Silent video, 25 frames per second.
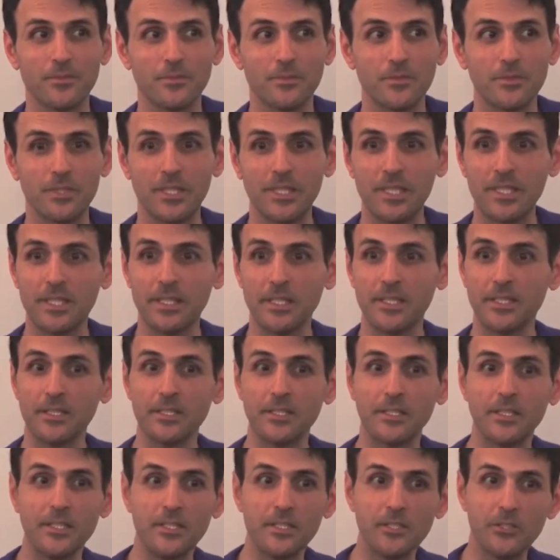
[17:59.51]

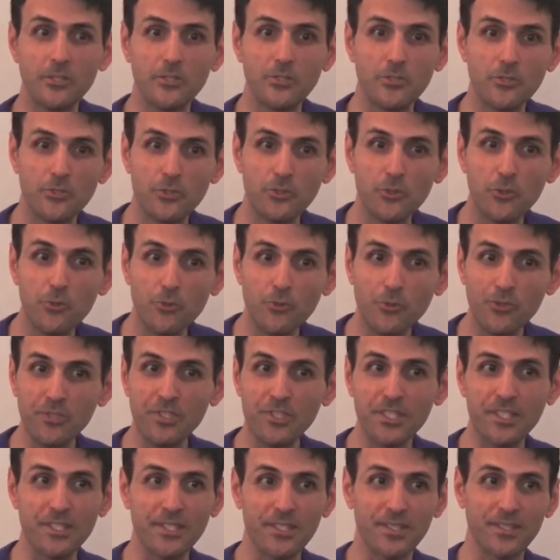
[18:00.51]
the
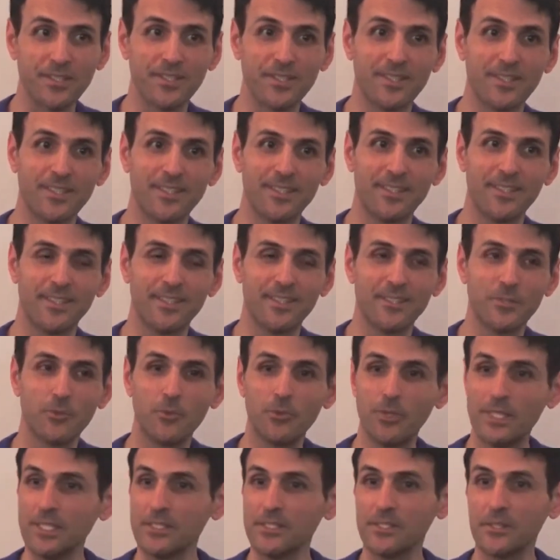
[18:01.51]
choosing
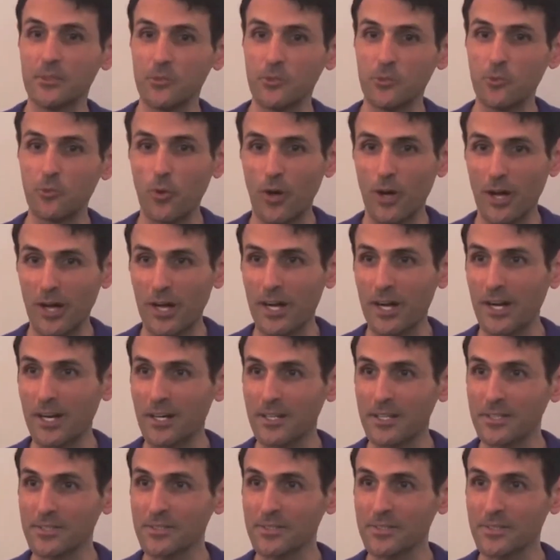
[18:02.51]
to listen to our
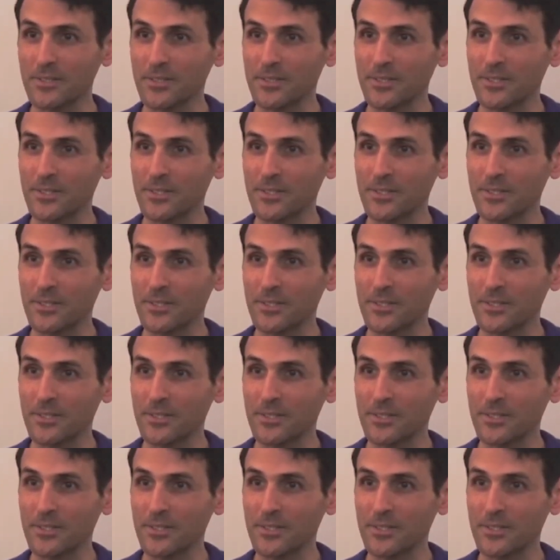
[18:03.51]
heart